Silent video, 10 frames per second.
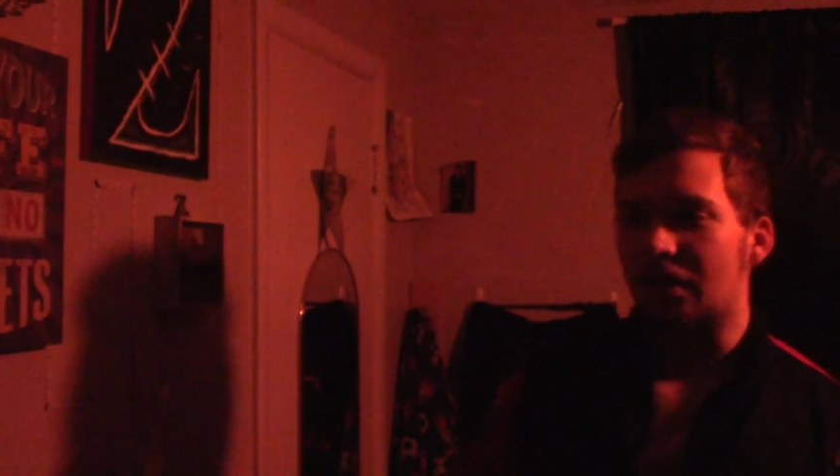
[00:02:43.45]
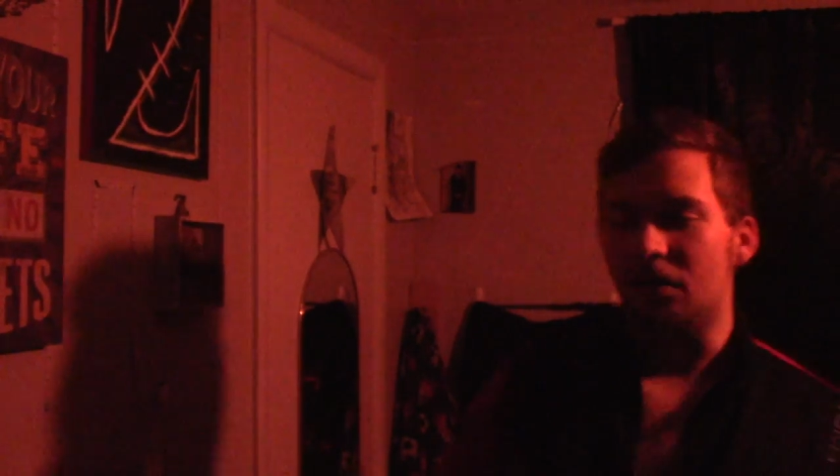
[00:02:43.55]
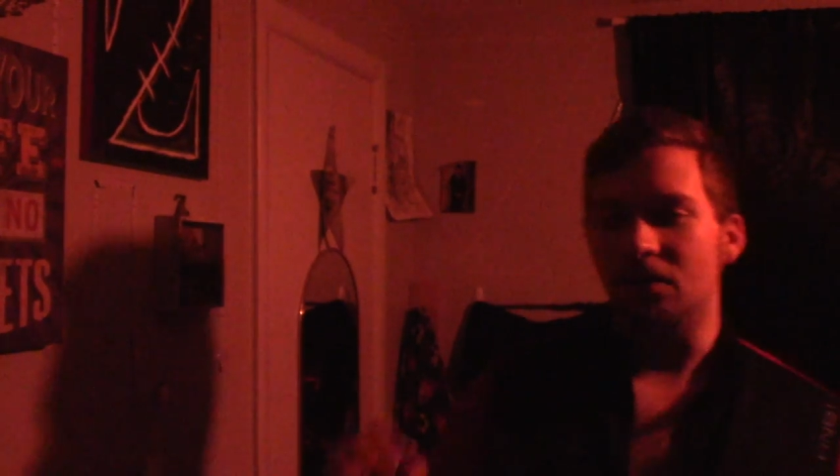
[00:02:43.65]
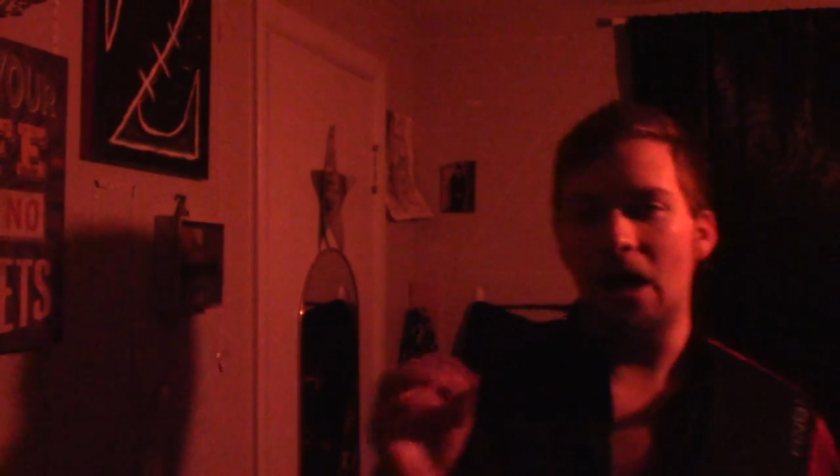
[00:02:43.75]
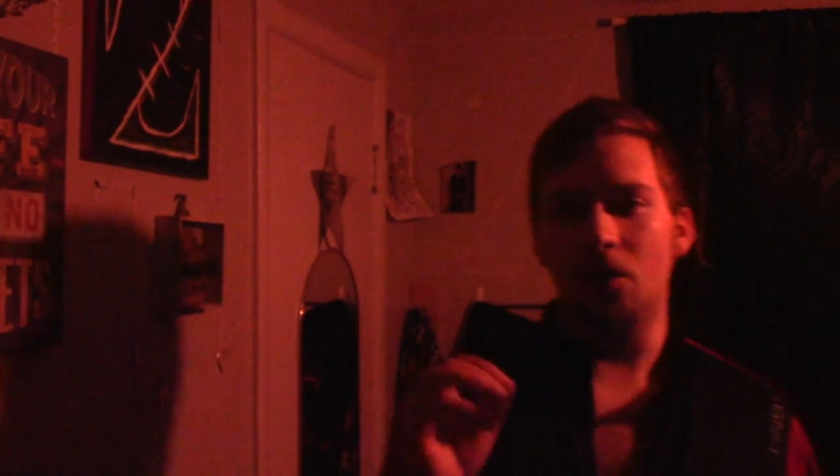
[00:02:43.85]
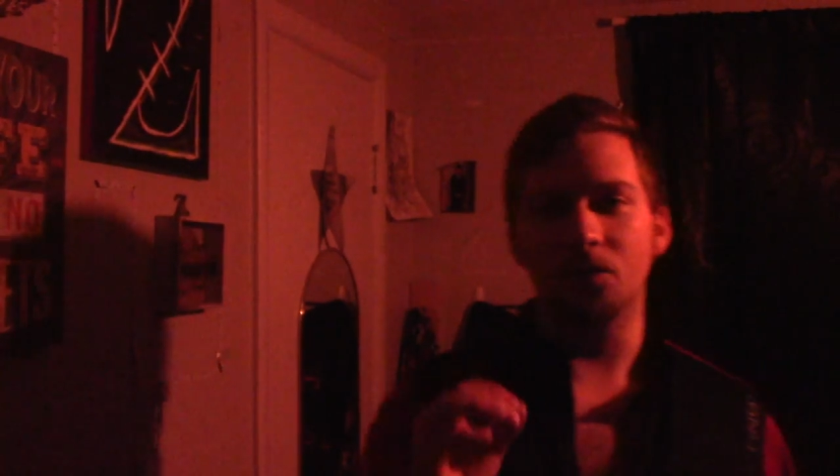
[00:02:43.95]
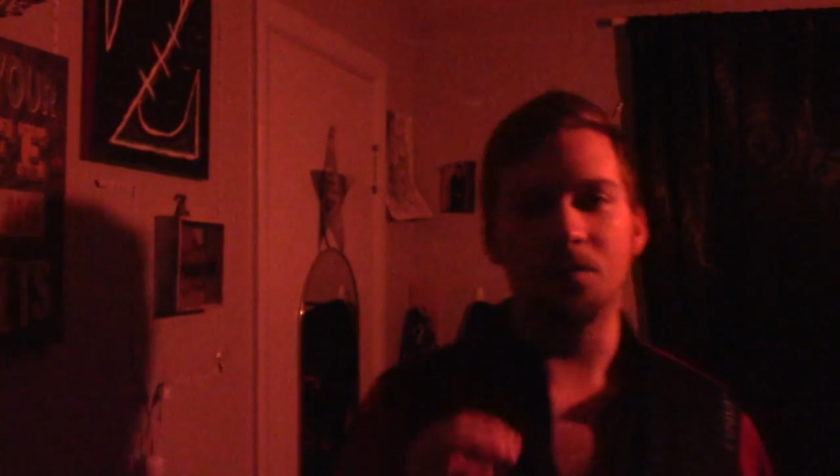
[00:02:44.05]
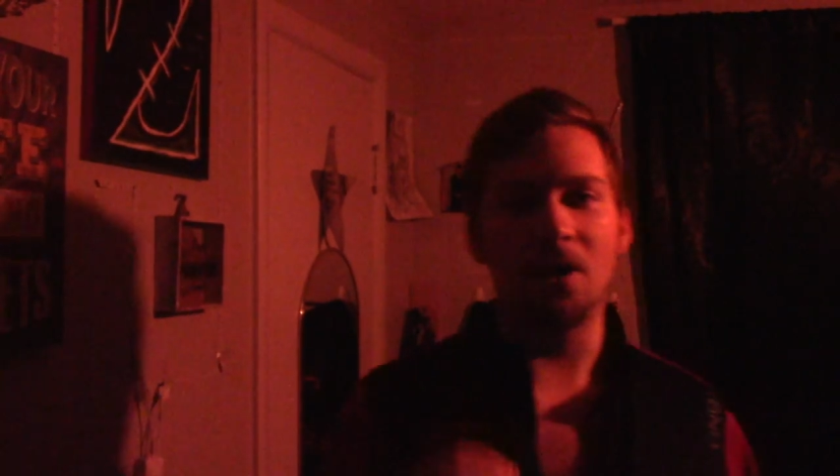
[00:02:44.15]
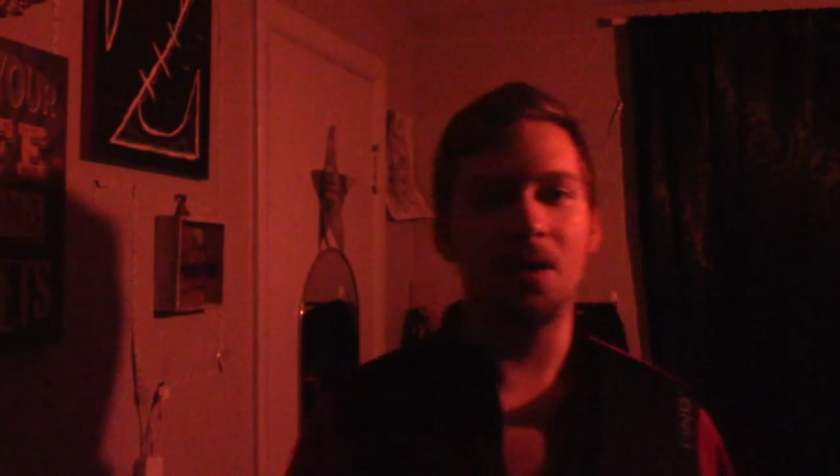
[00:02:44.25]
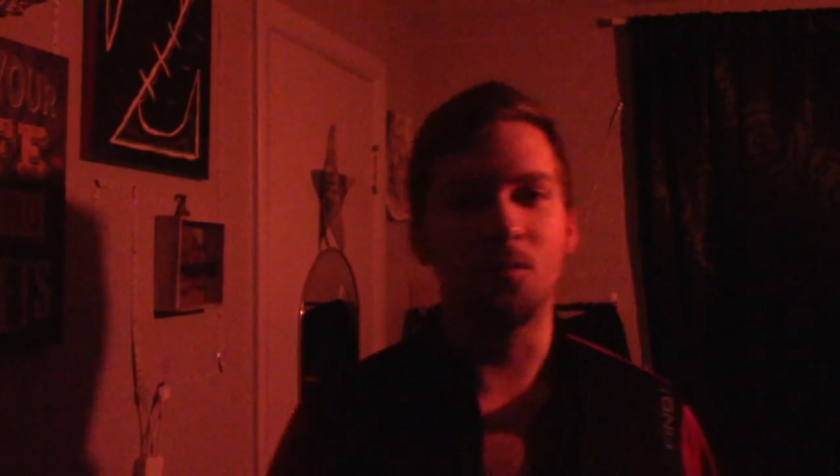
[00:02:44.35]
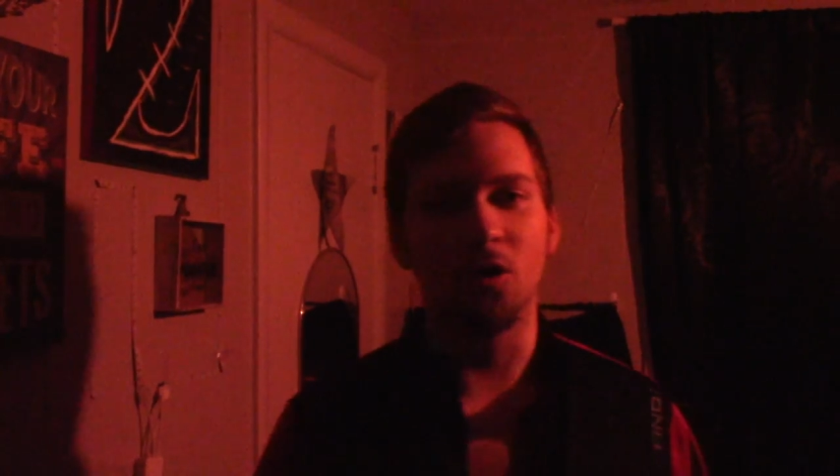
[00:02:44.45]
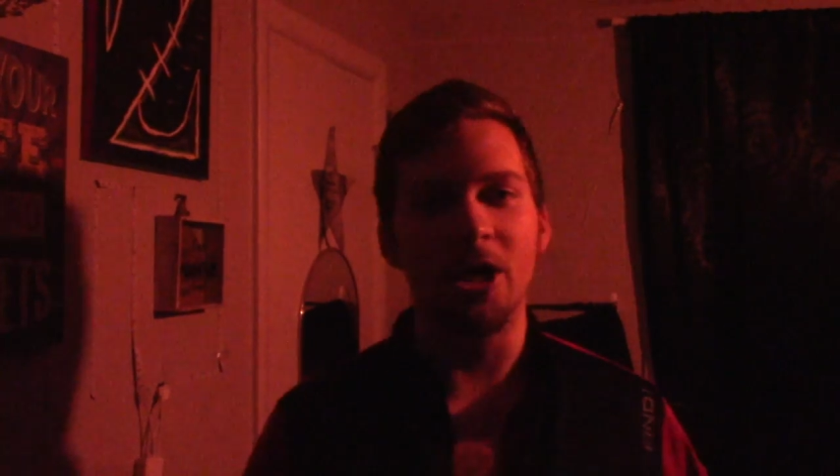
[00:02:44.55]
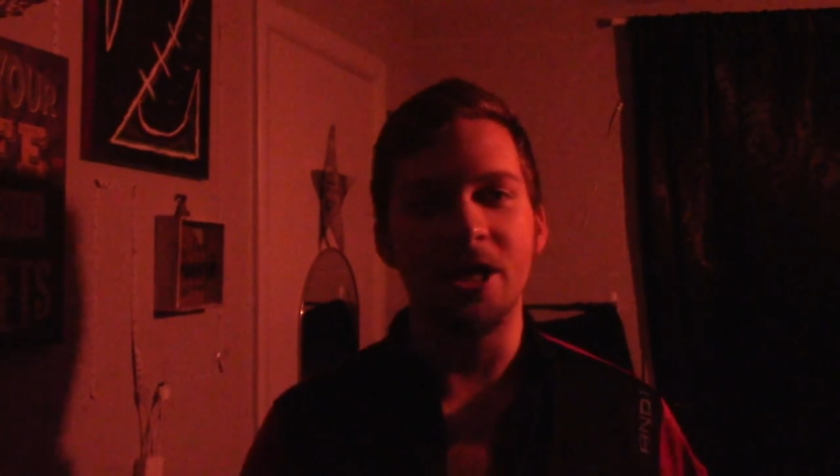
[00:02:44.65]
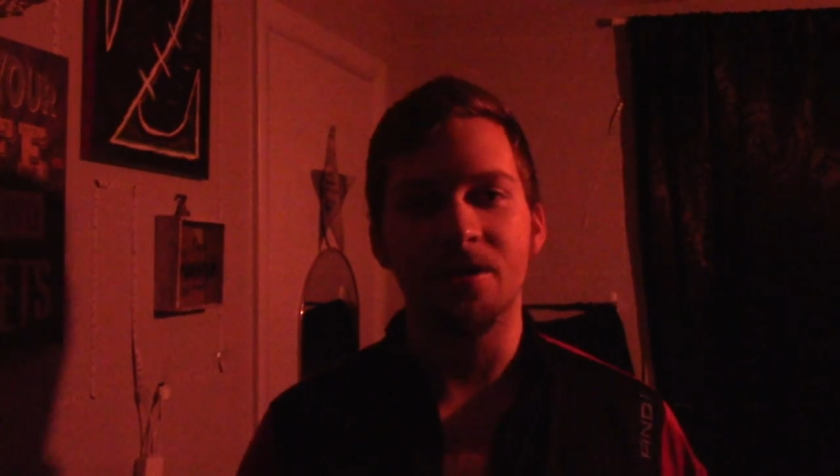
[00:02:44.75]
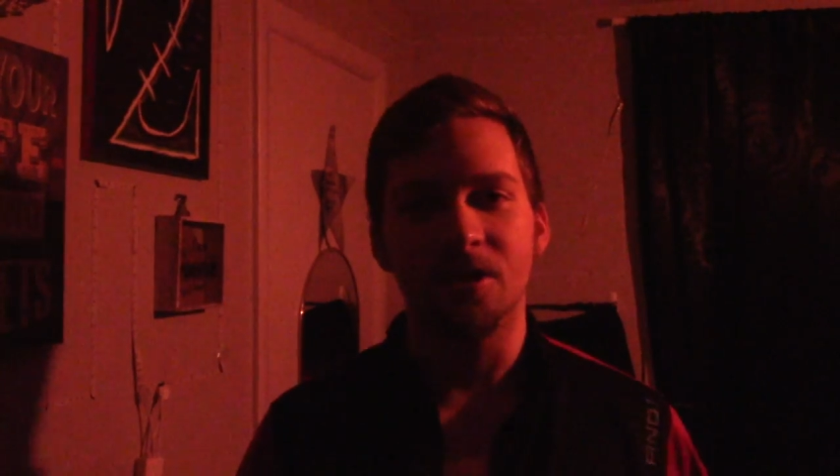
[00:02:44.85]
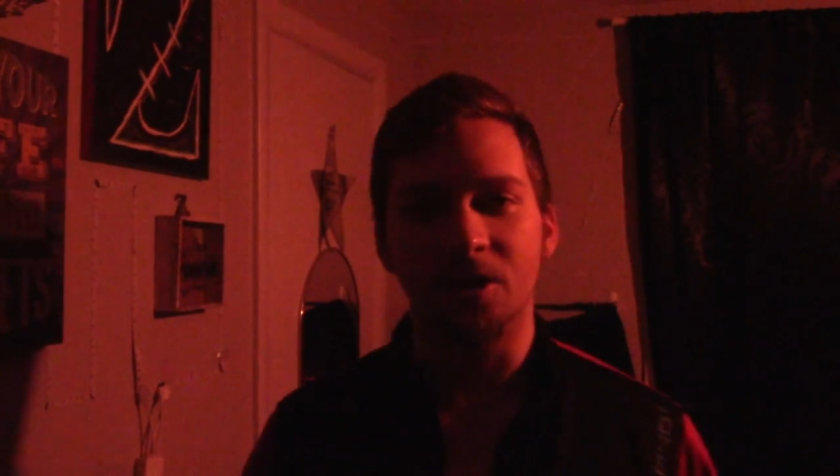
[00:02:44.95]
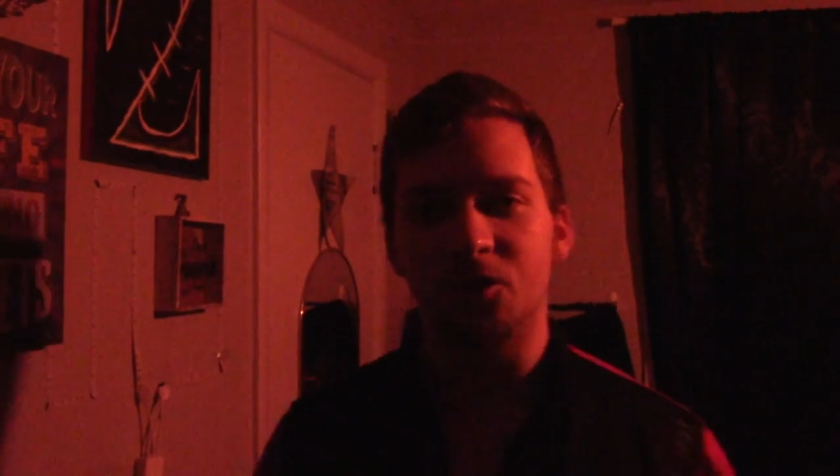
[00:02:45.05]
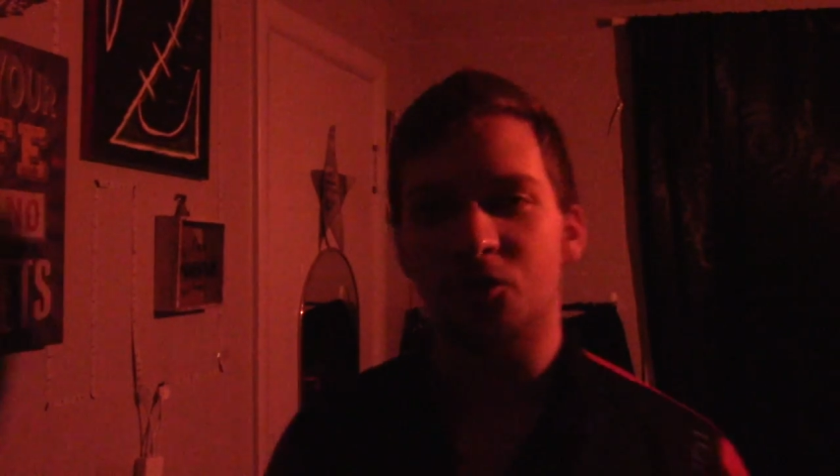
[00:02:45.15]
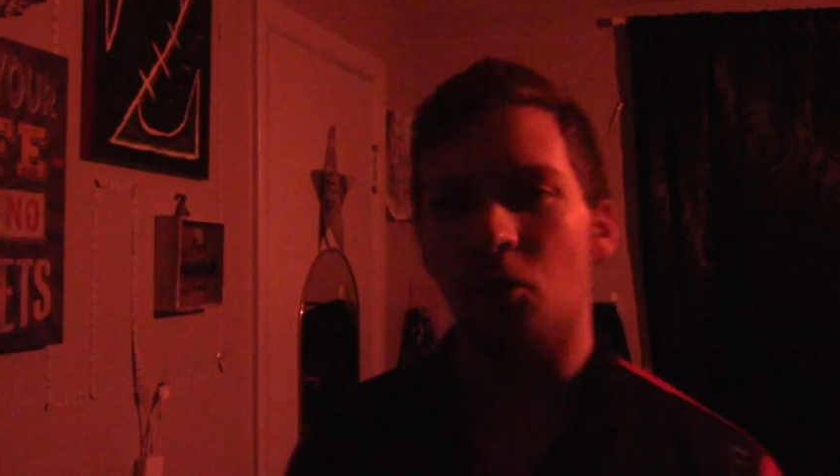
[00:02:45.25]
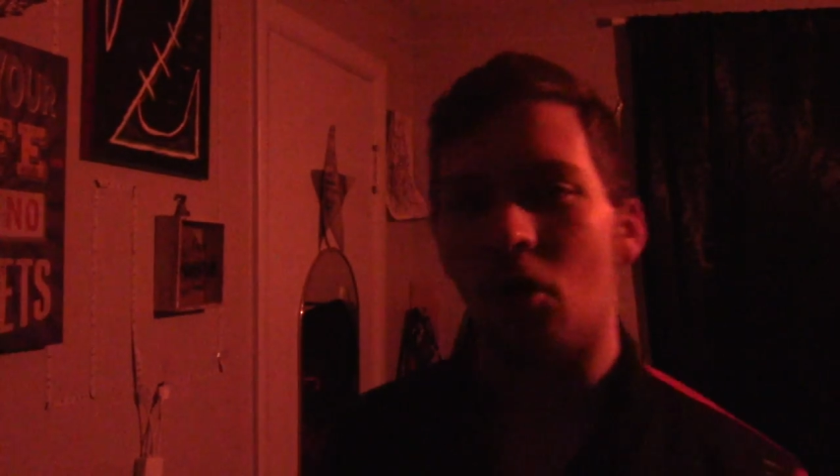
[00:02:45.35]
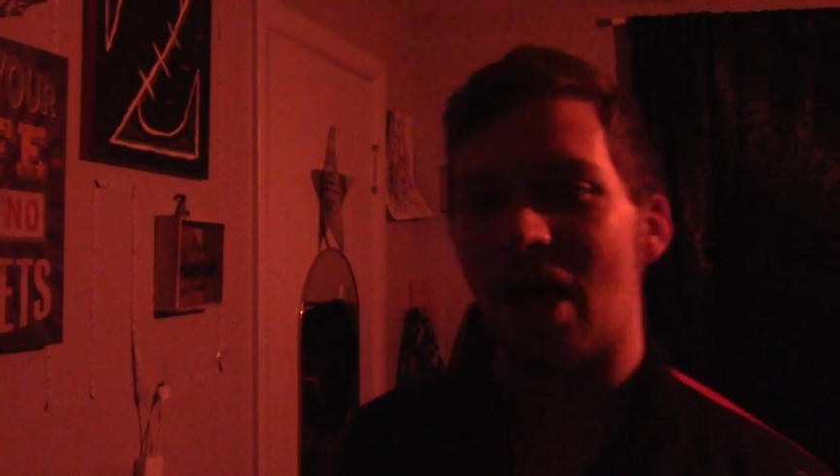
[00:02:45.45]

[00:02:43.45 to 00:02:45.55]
allowed my brain to control